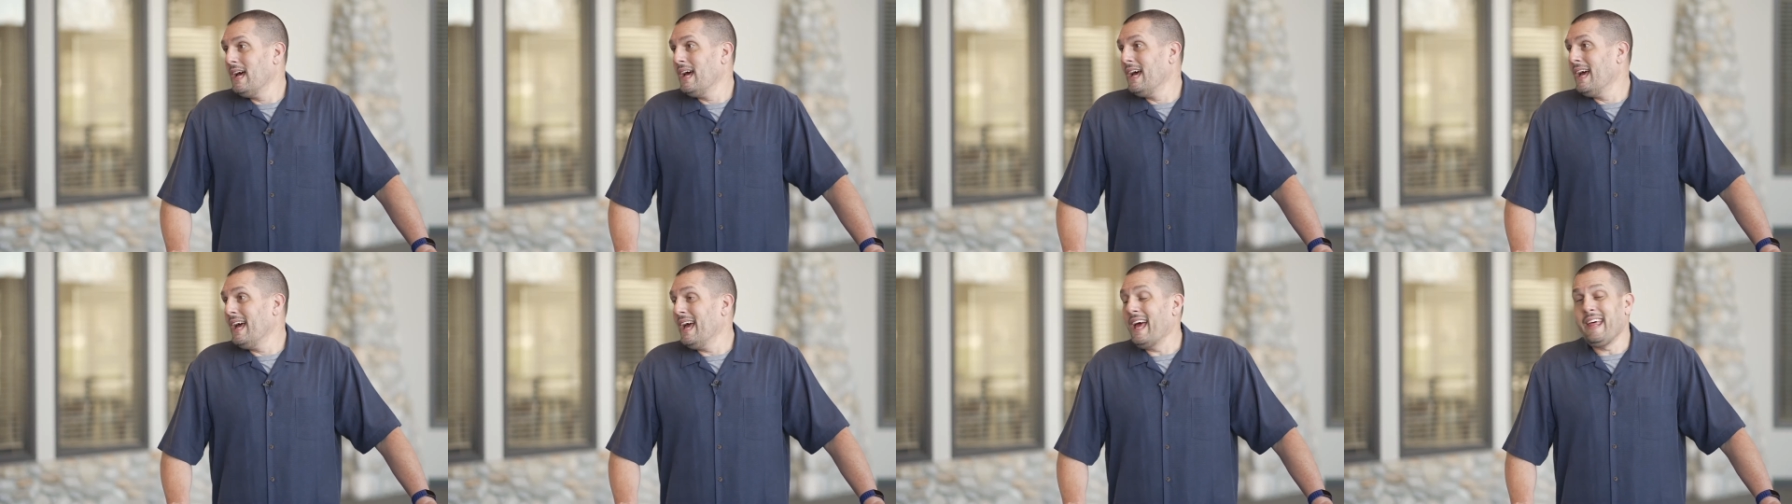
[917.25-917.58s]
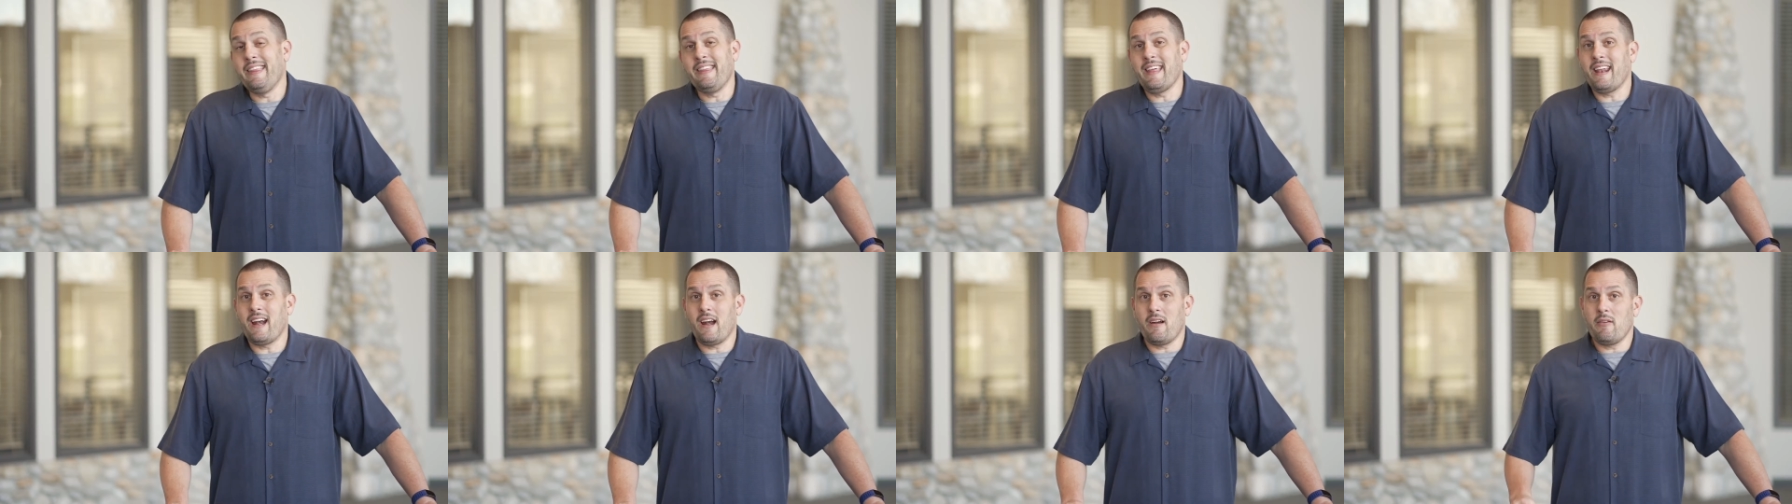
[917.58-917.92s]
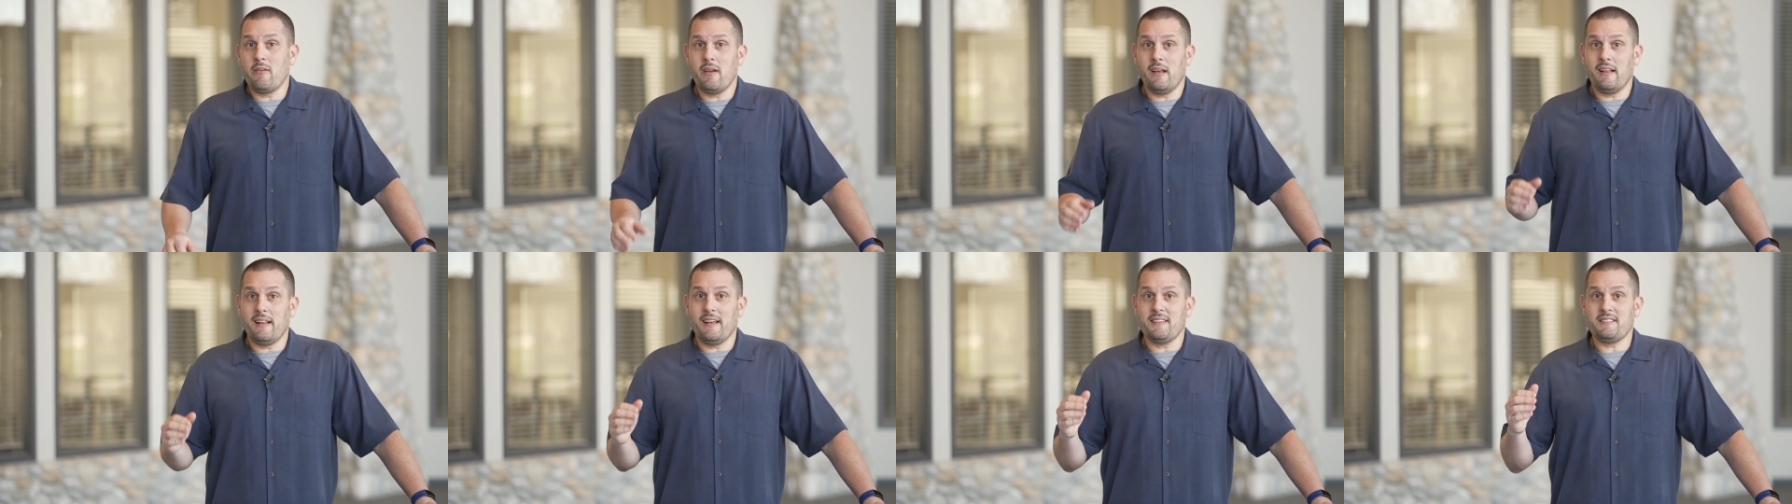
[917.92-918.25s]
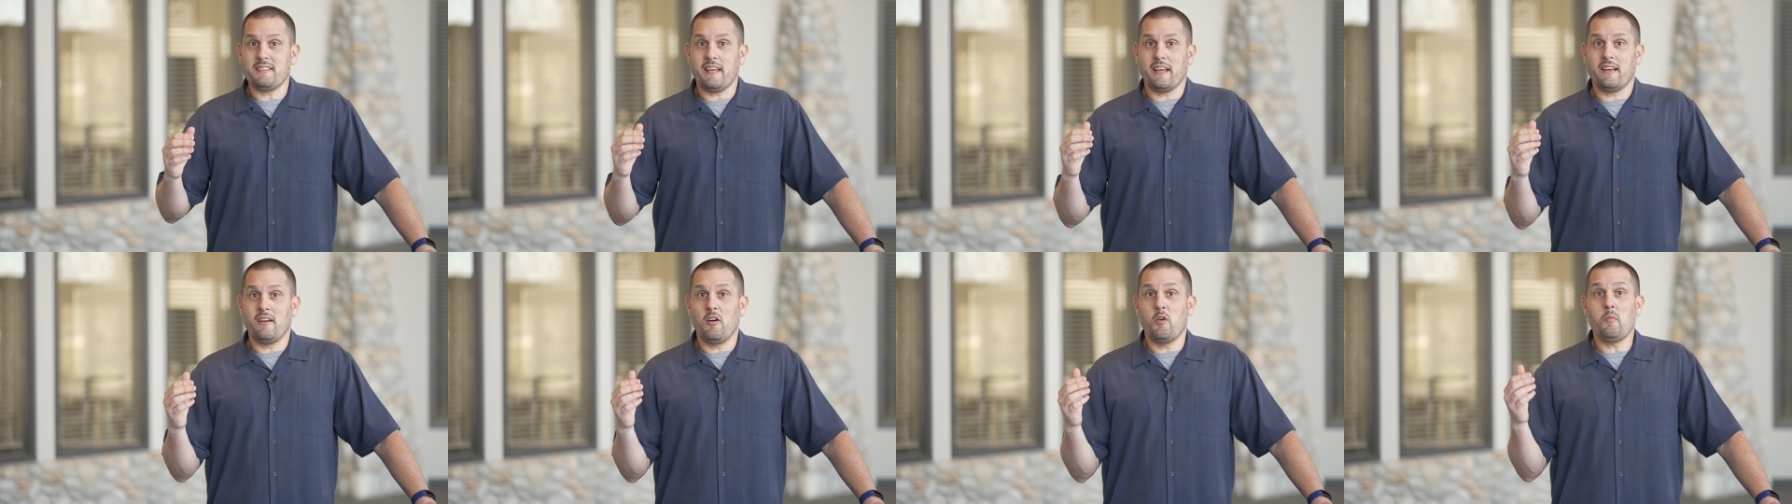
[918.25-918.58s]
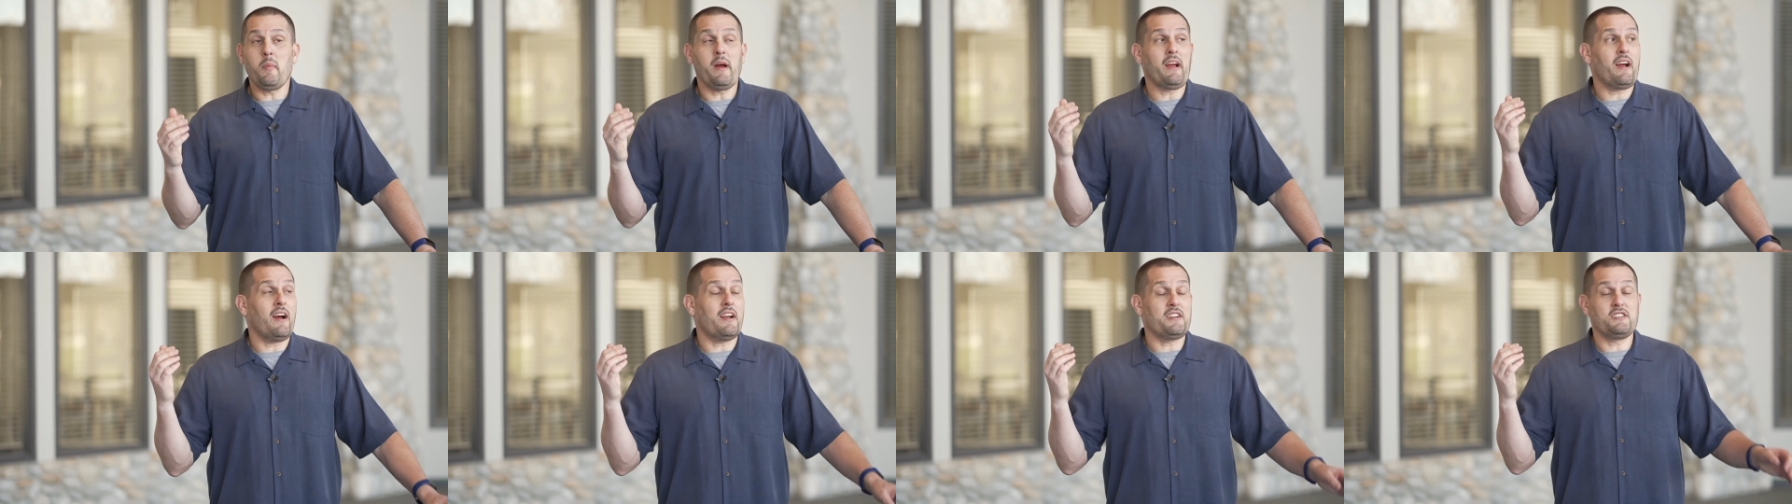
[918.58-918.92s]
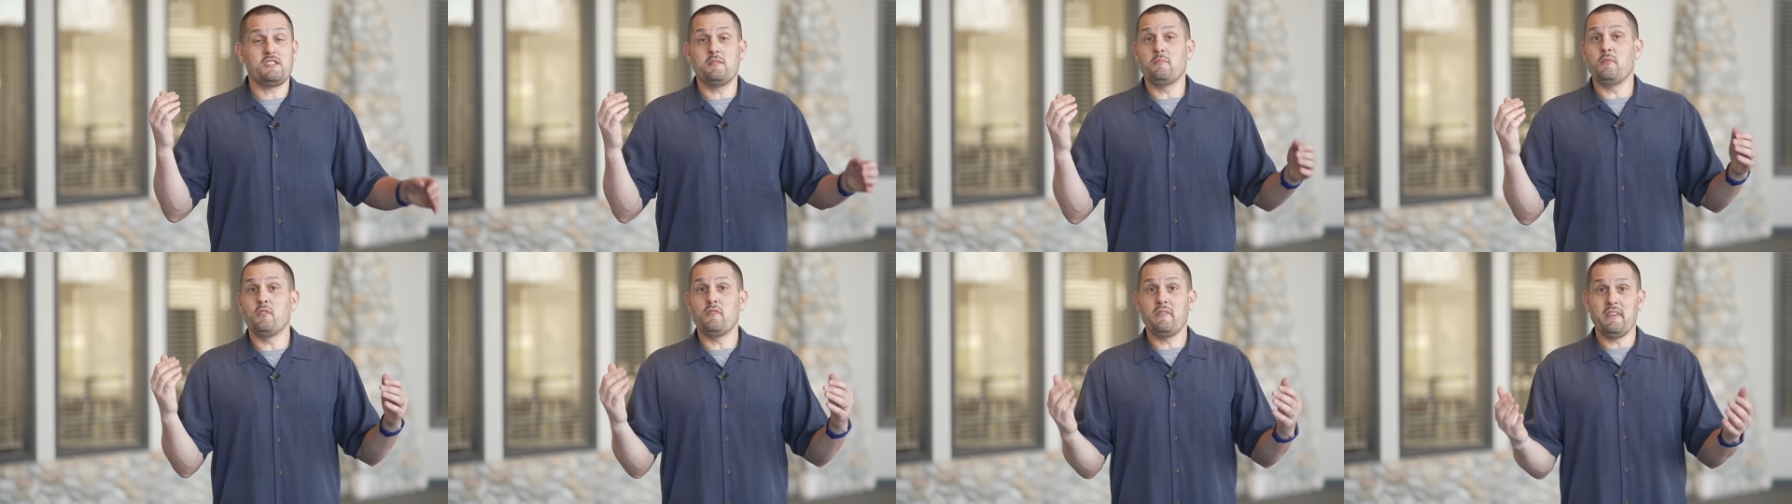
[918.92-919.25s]
And then I realized, oh my gosh,
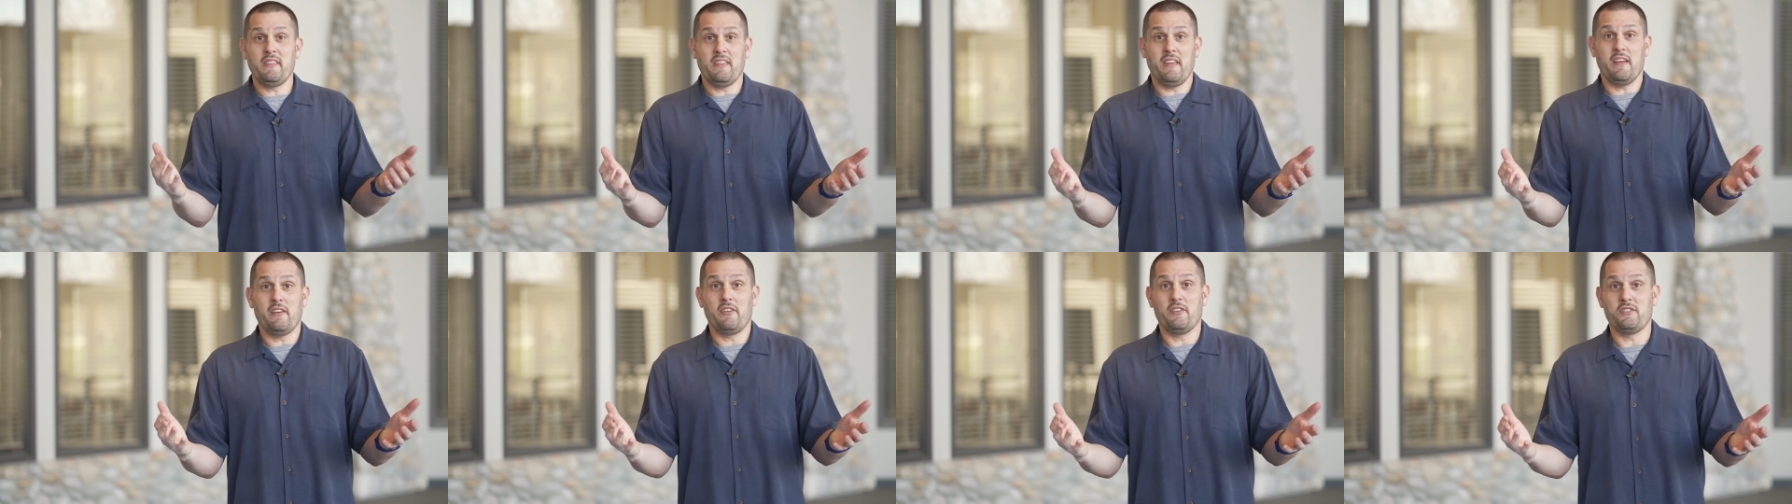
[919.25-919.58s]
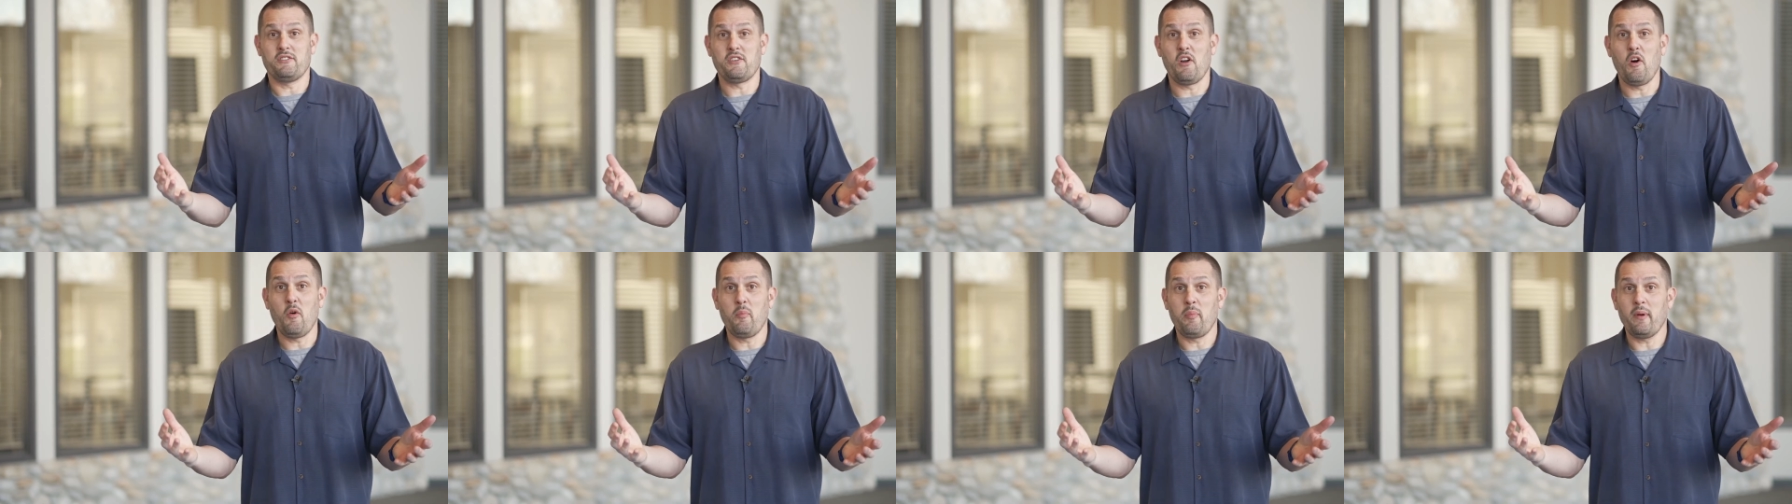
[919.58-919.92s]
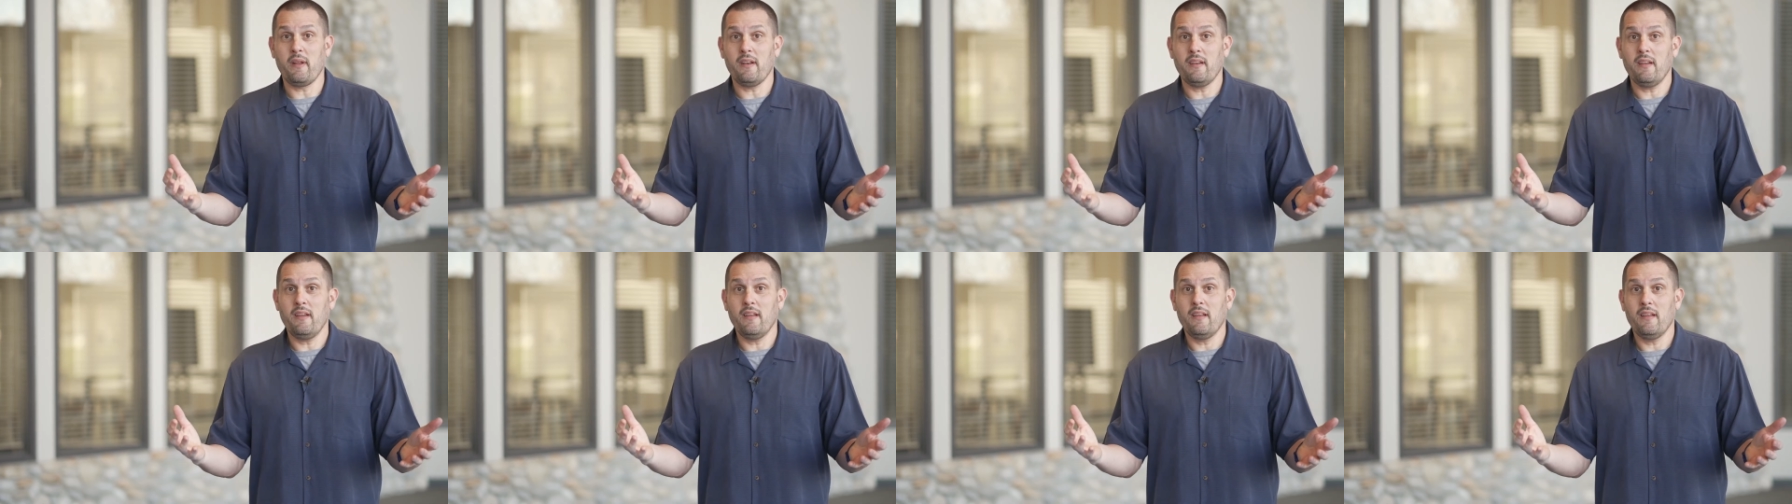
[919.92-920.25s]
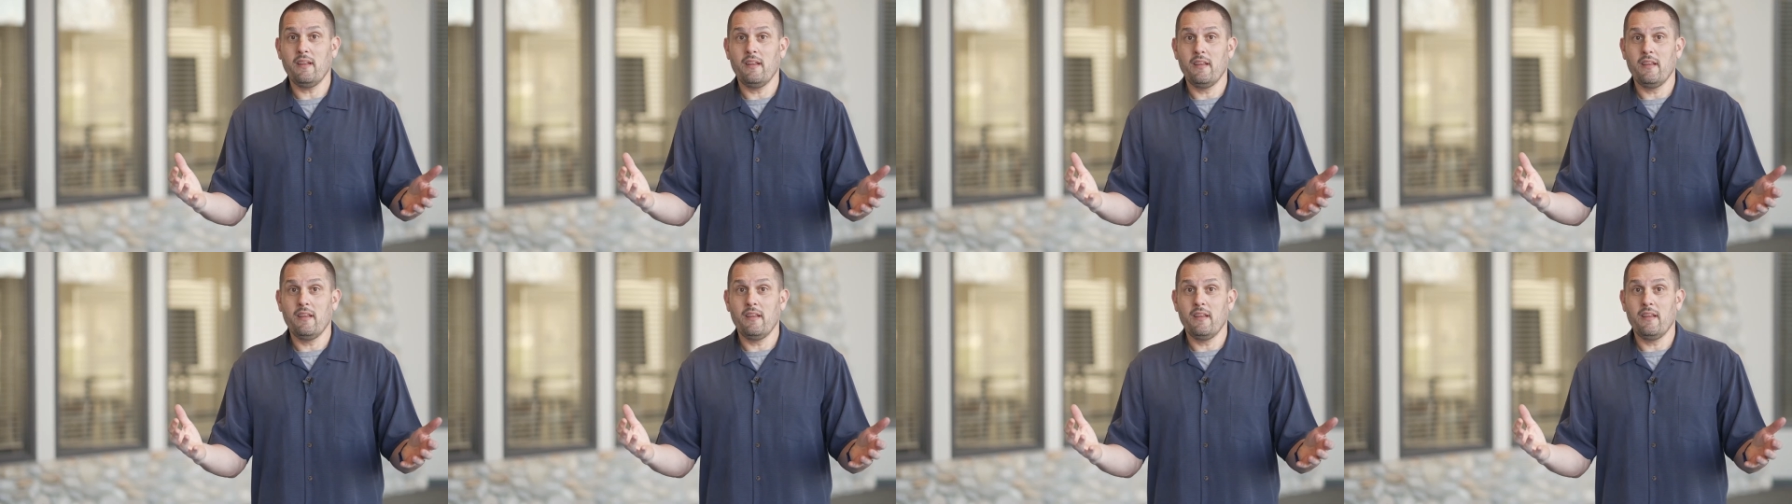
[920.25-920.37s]
the movie theaters are open.